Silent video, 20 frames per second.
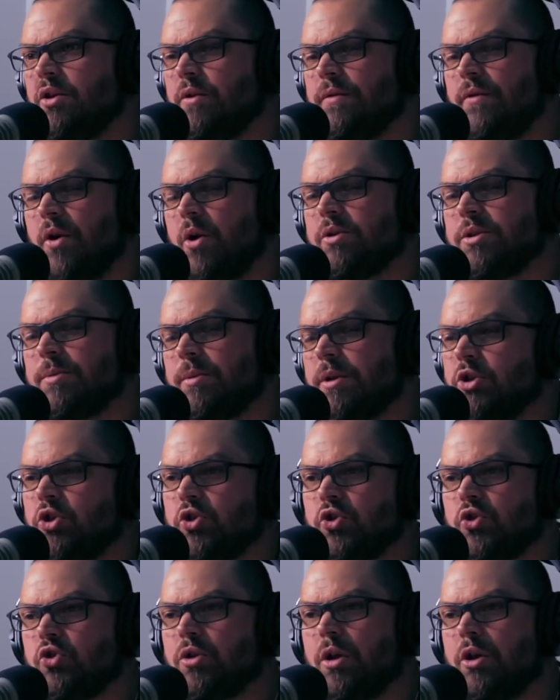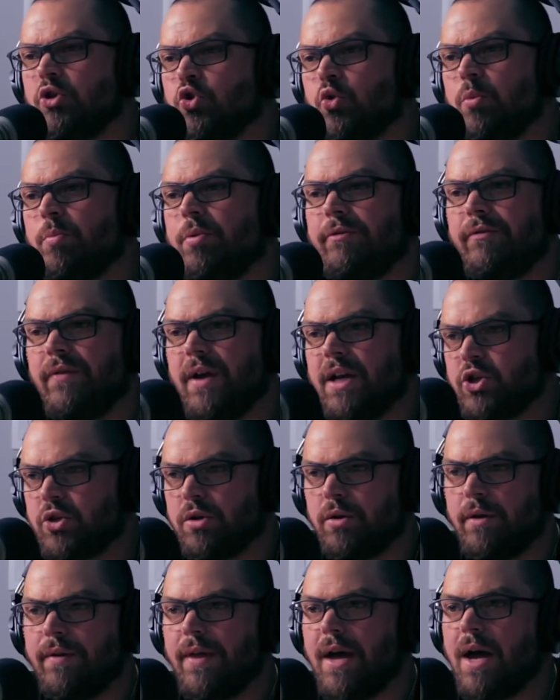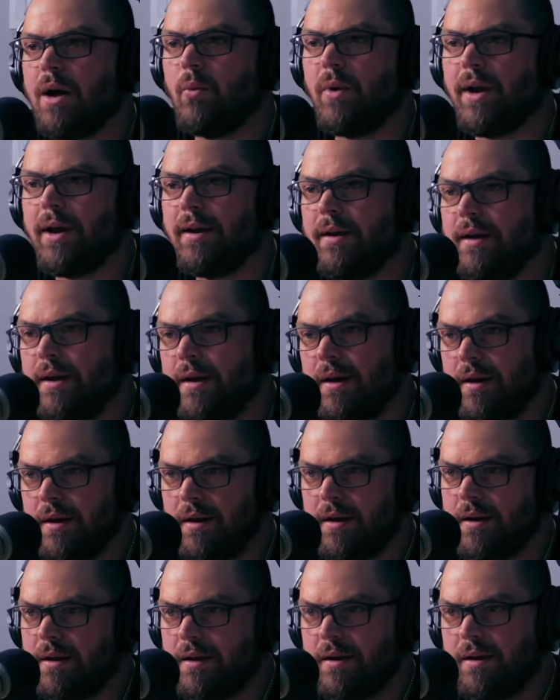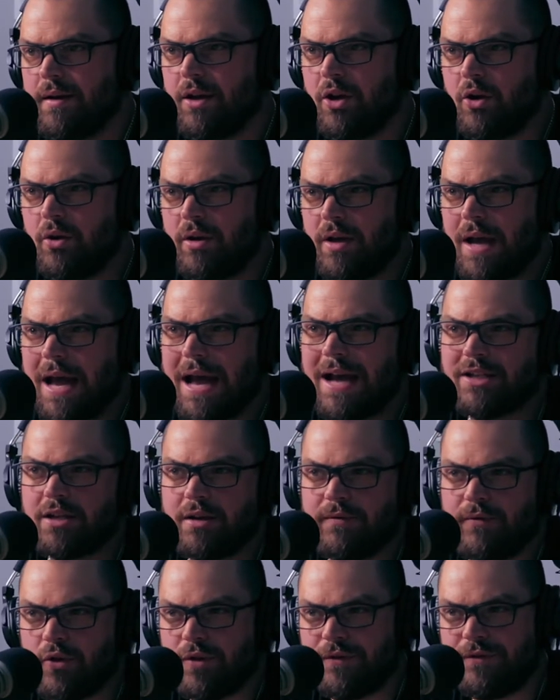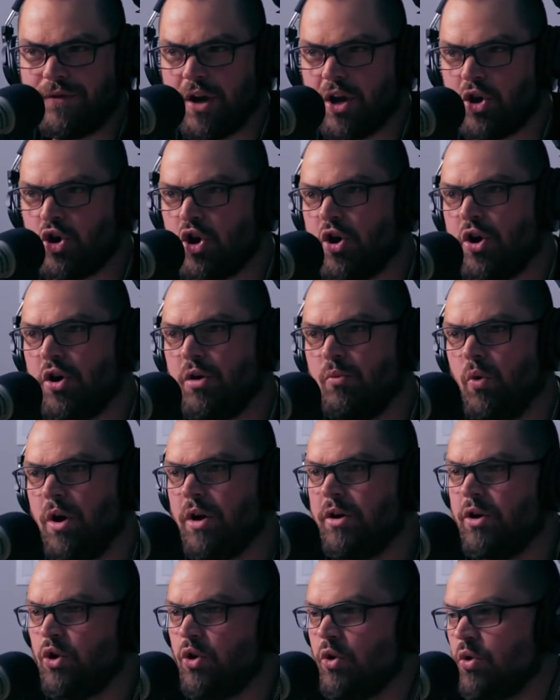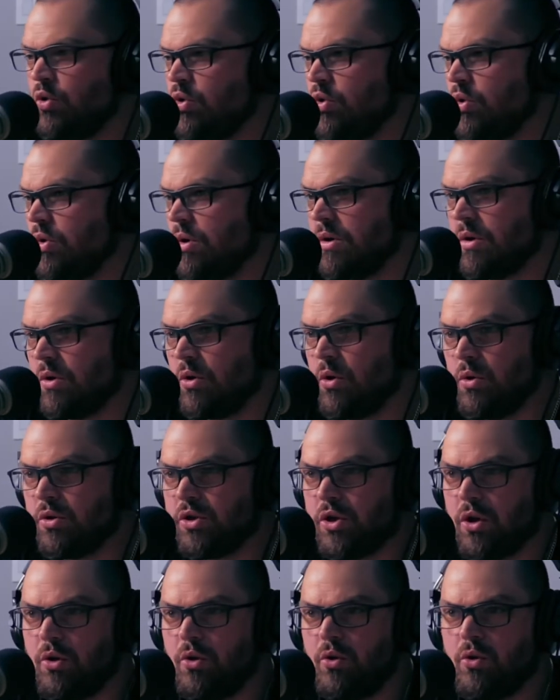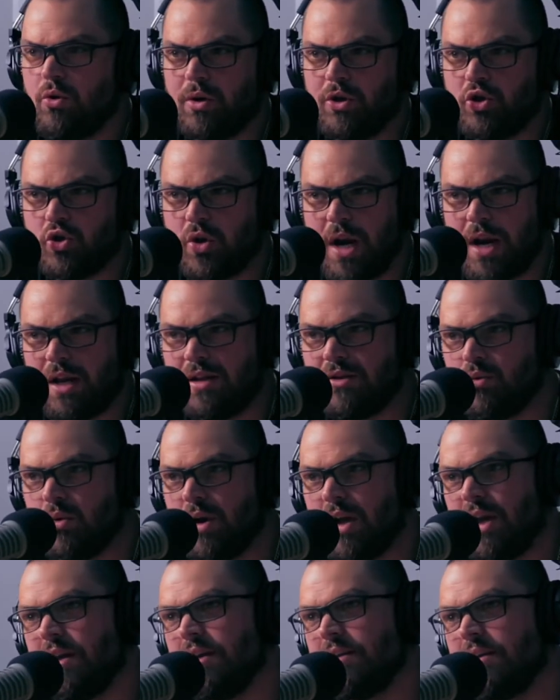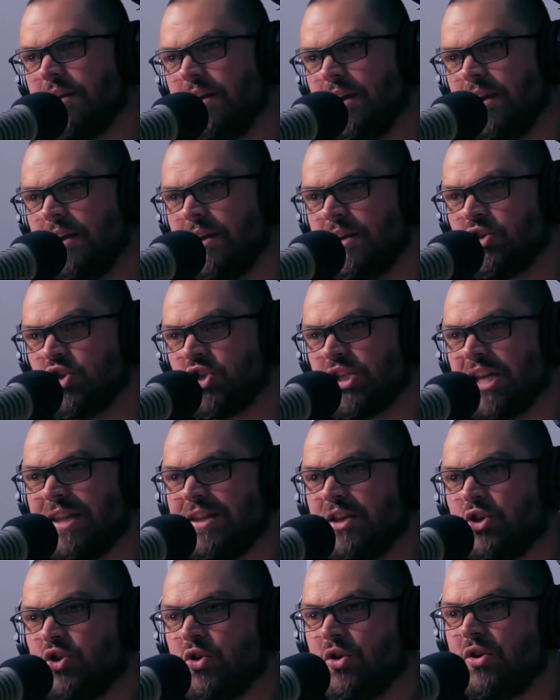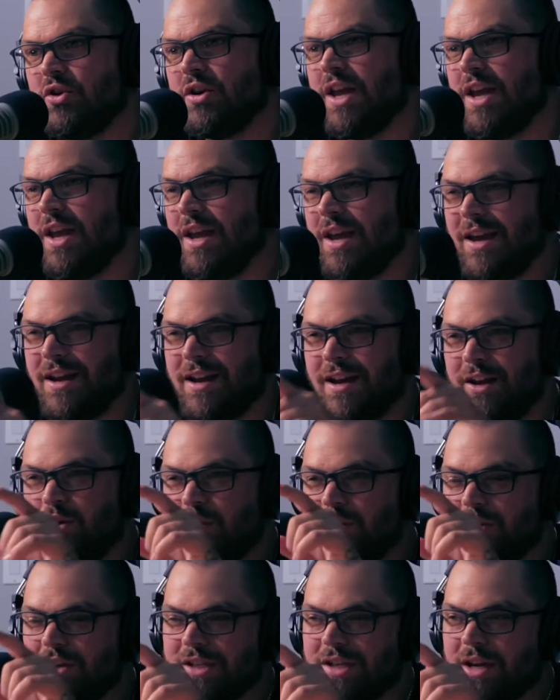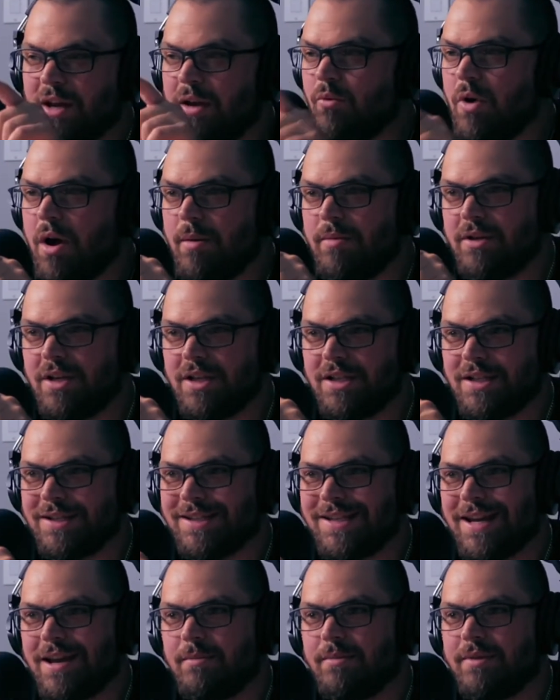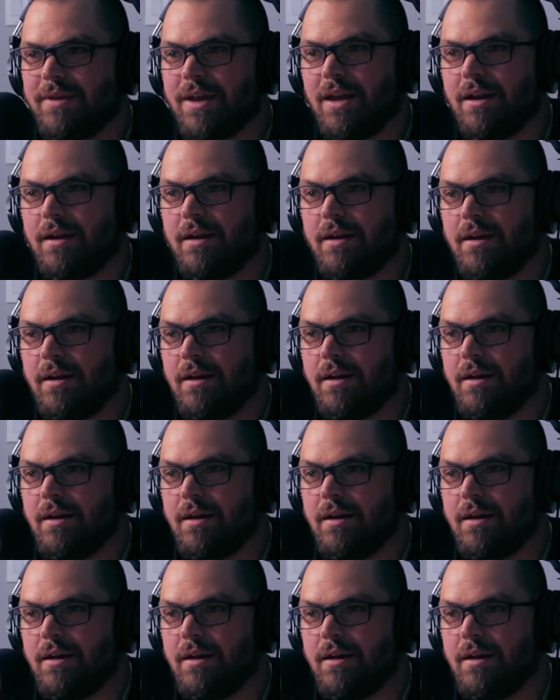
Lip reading: you've always been a true professional that way. You're asking for the fight card, wanting to know who's who he trains with, just getting the dirt. And I notice Robin does the same thing.